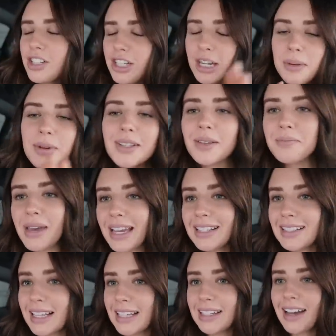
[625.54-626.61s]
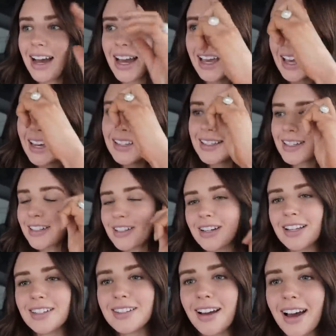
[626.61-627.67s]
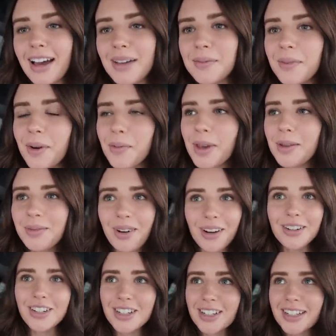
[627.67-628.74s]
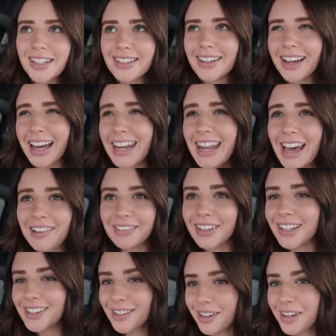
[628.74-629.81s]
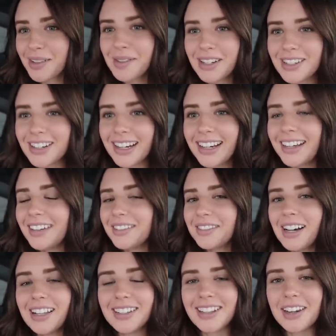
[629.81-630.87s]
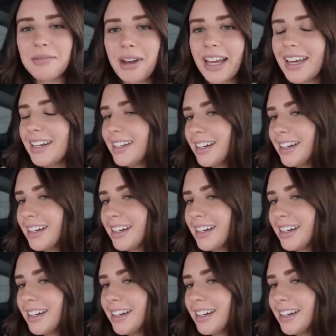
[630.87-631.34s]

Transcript: She was amazing. I had such a nice time. We watched a Netflix documentary while I was getting my hair